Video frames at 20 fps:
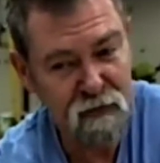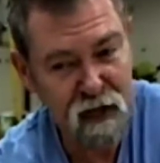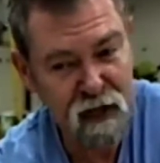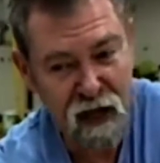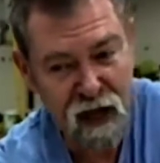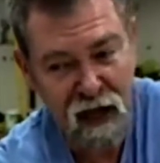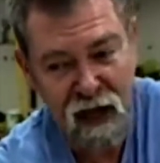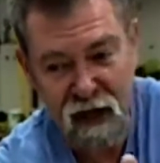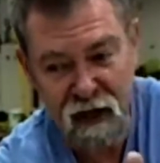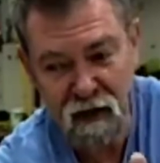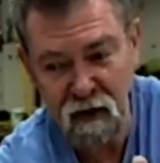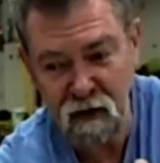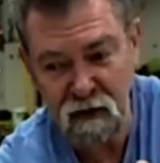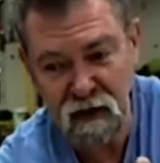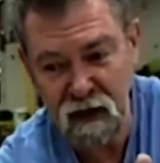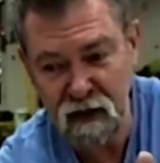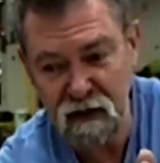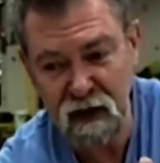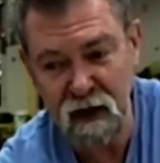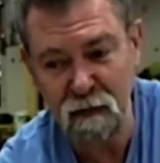their hand, I
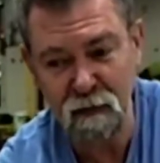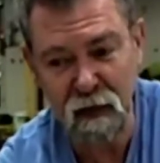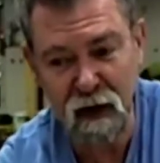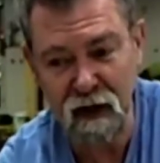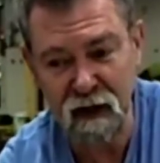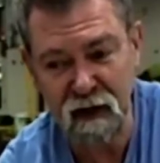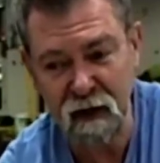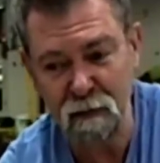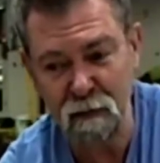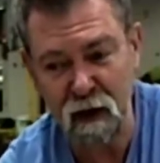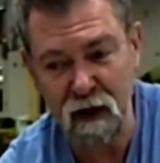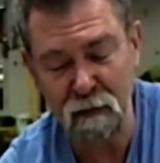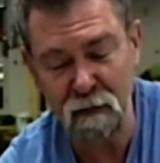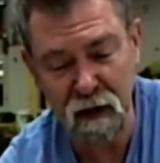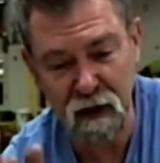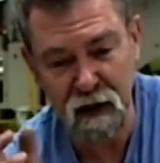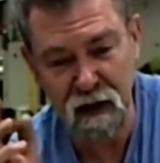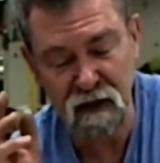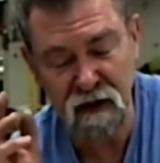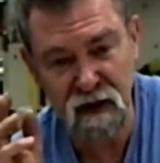was going to say part of their body,
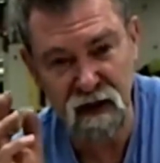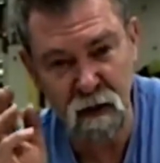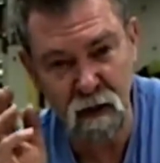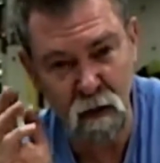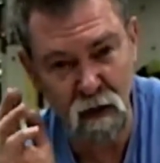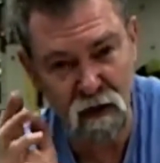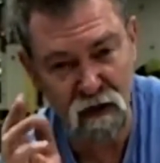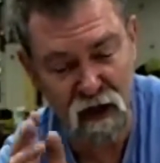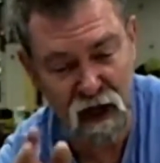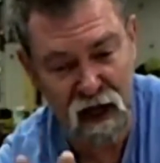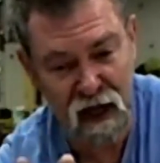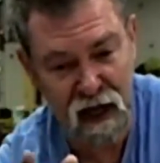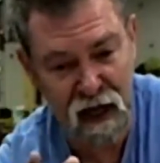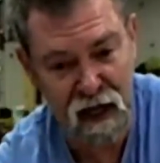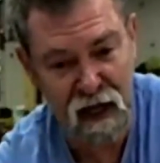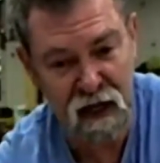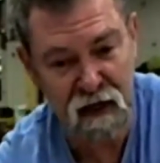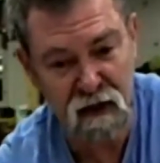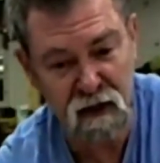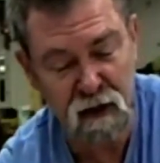but let's stick with their
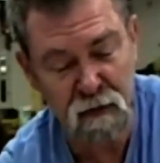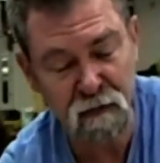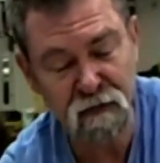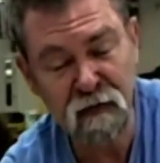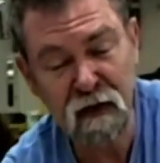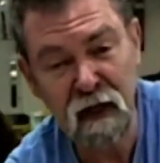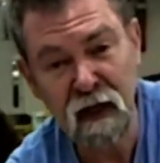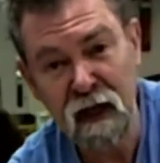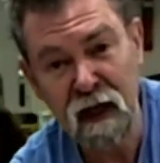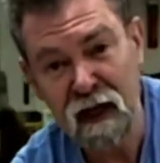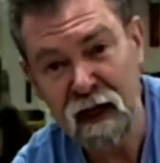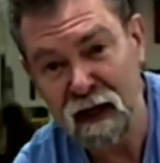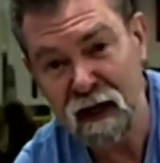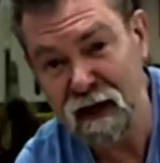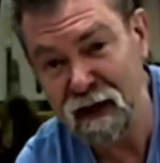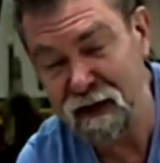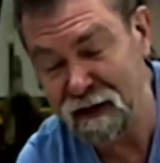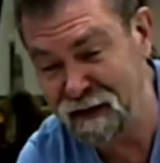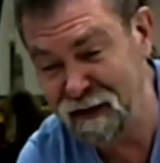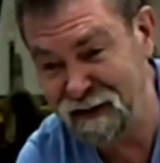hand,
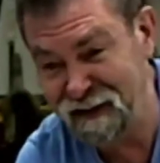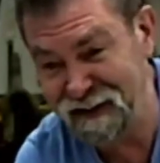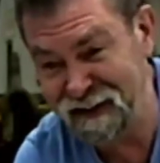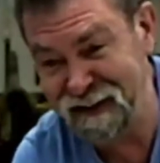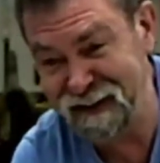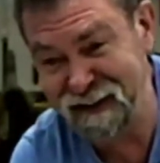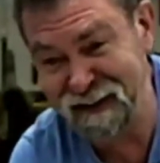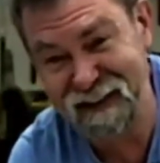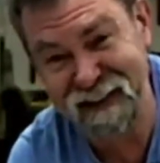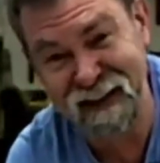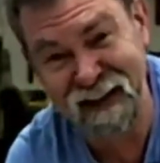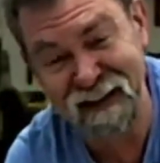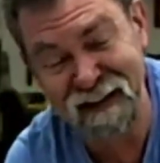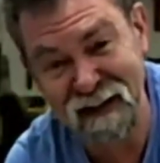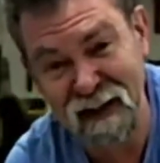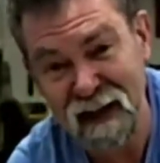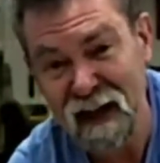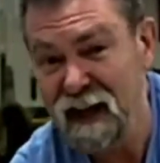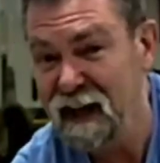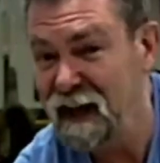
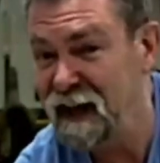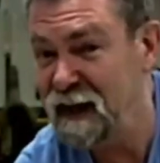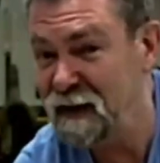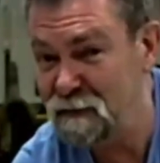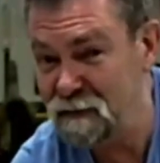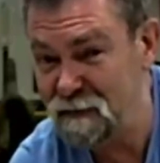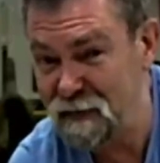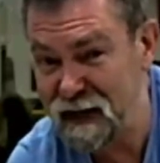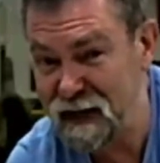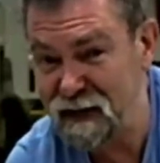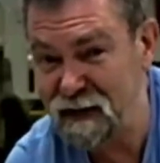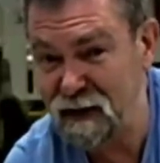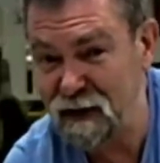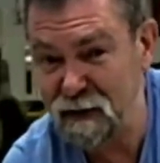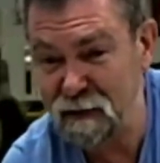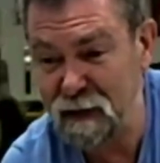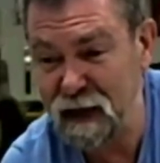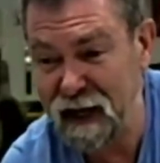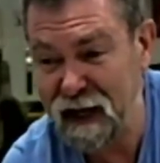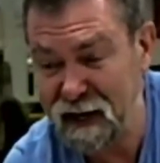that it may
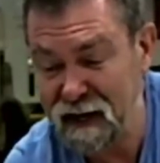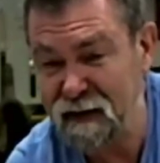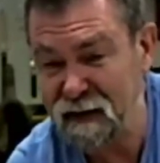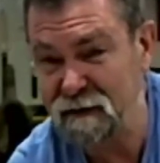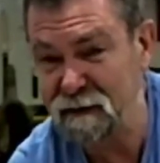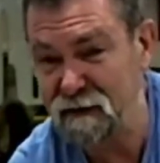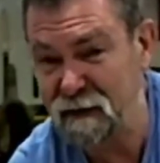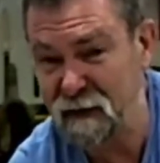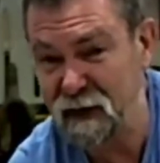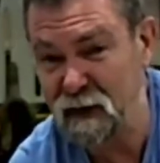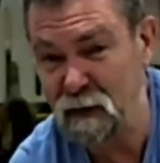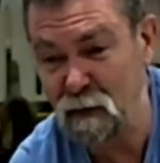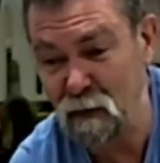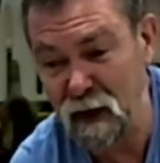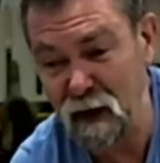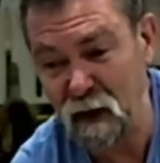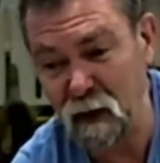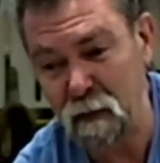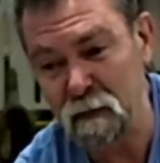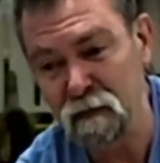not end very
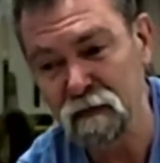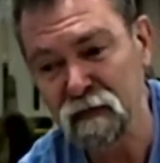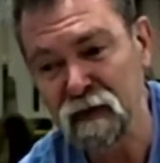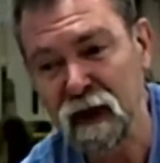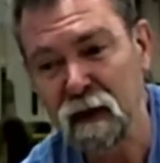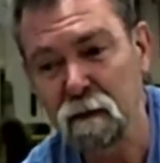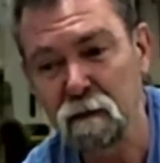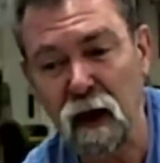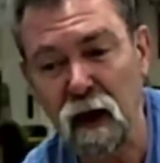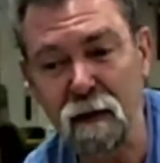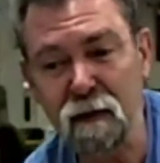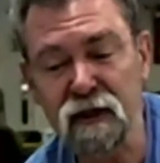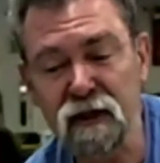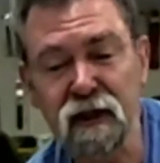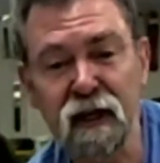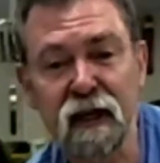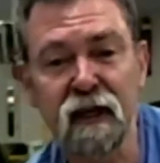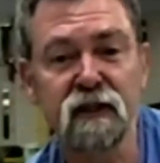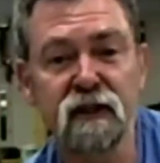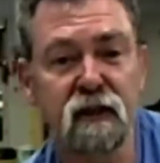well. My
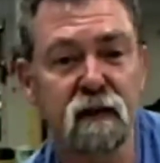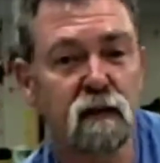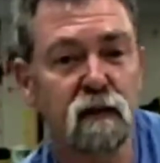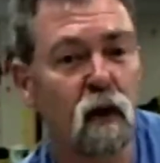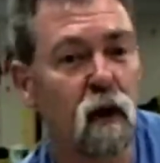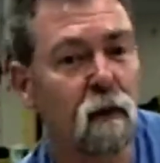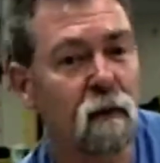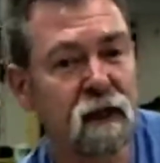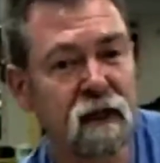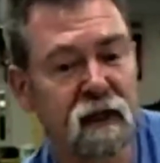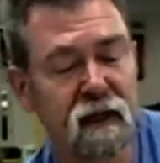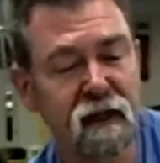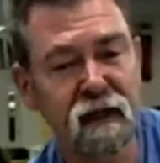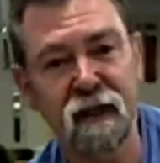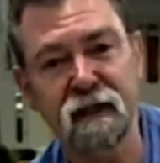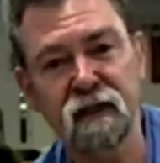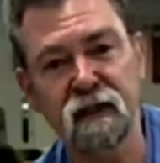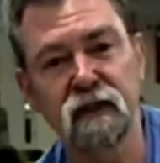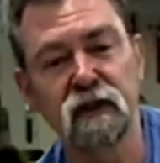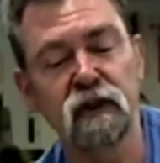machines are normally
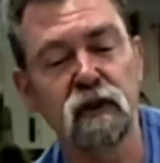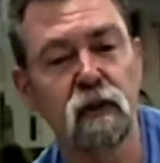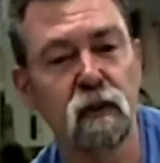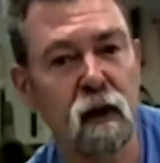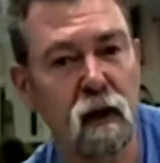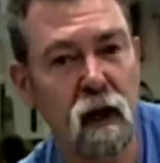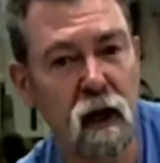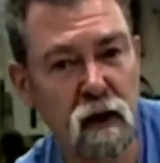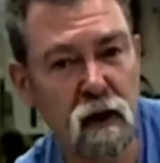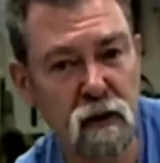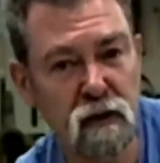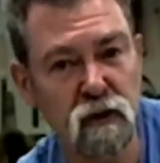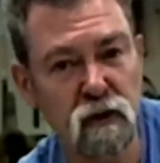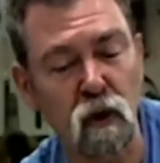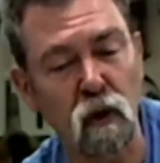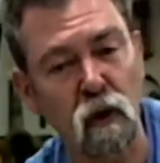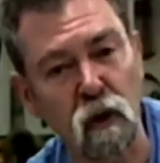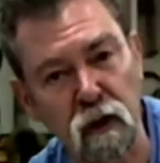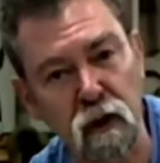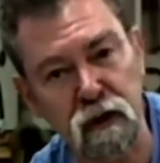connected to a hose
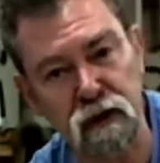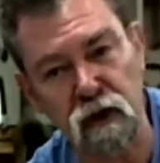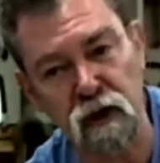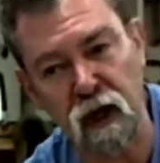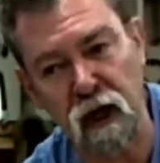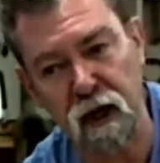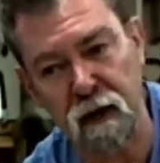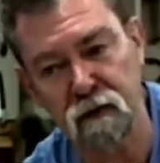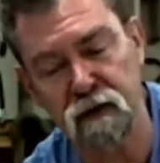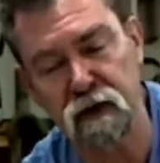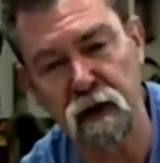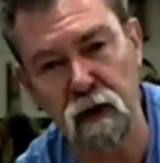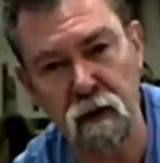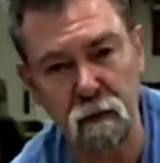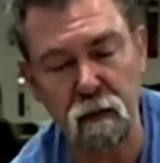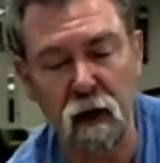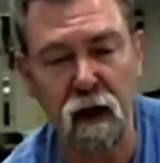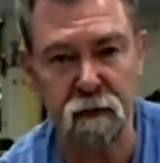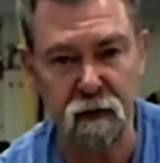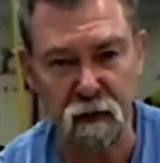all the time, so
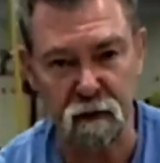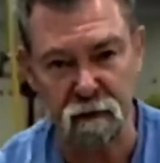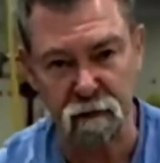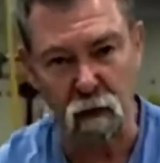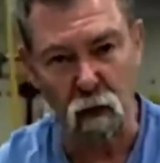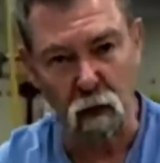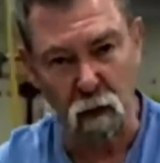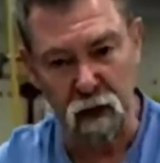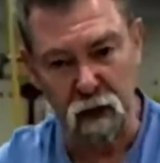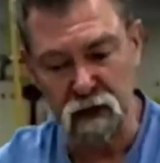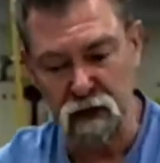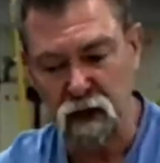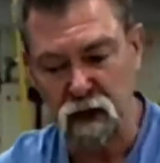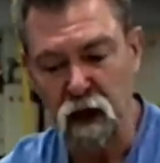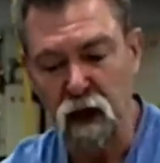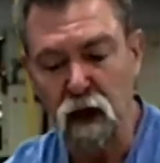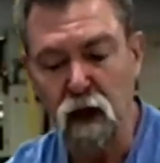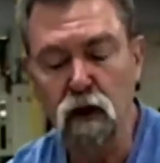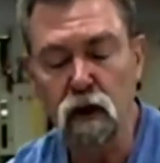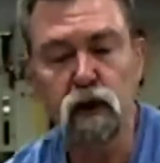it might be a 4-inch,
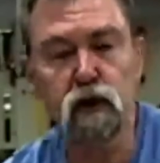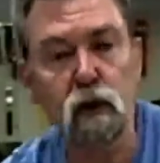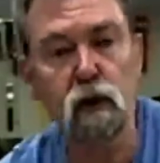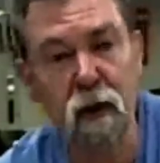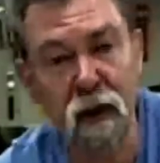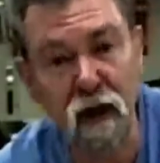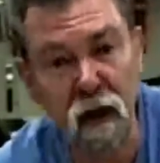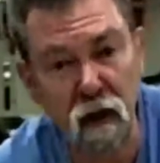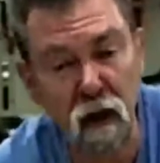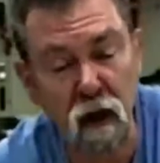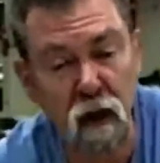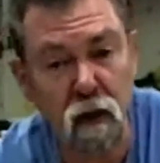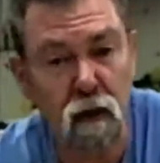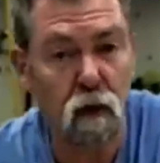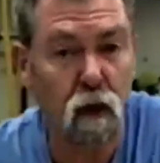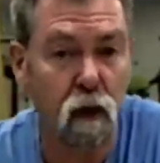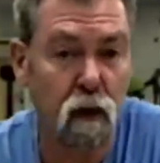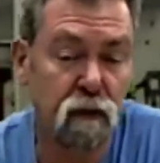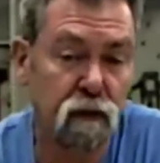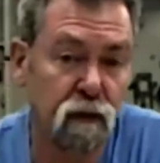2 meter long
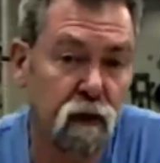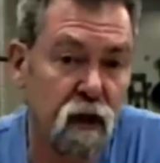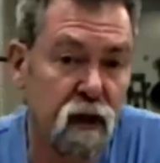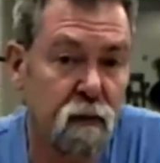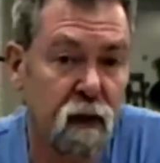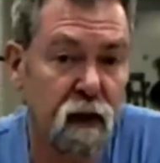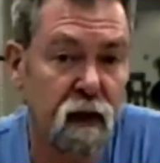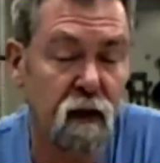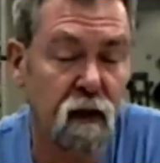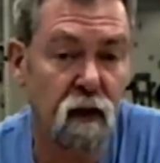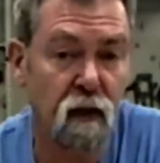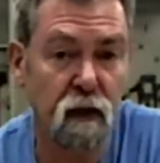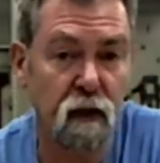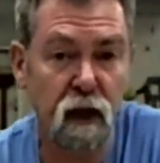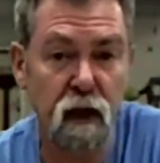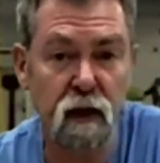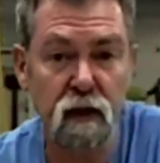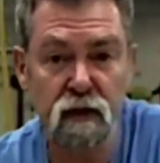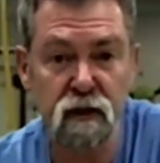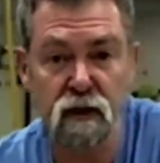or 3 meter
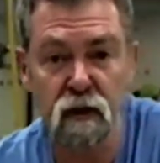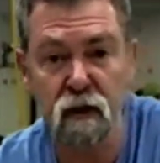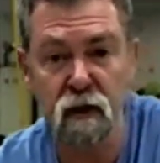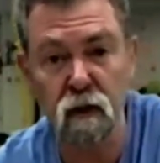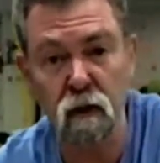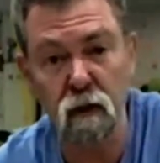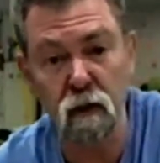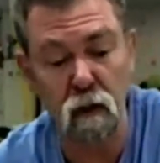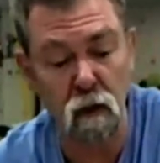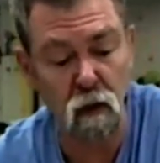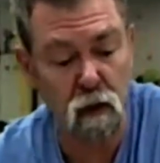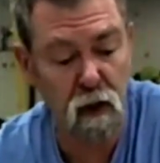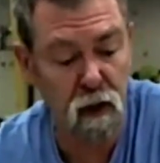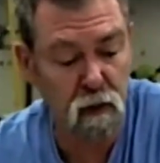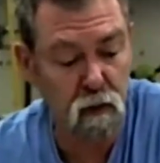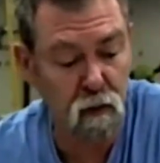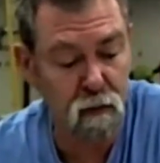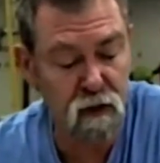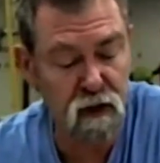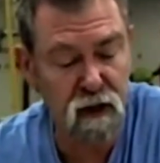long hose to hook
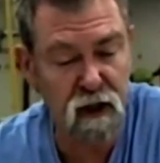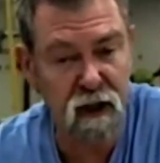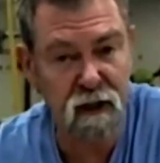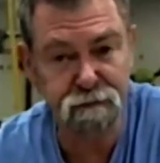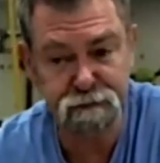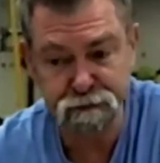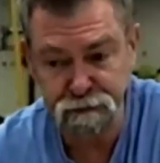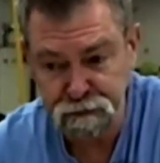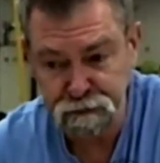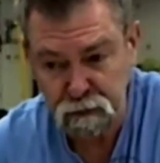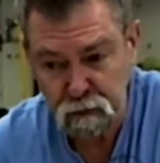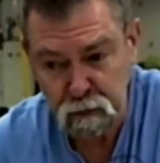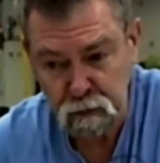onto a machine.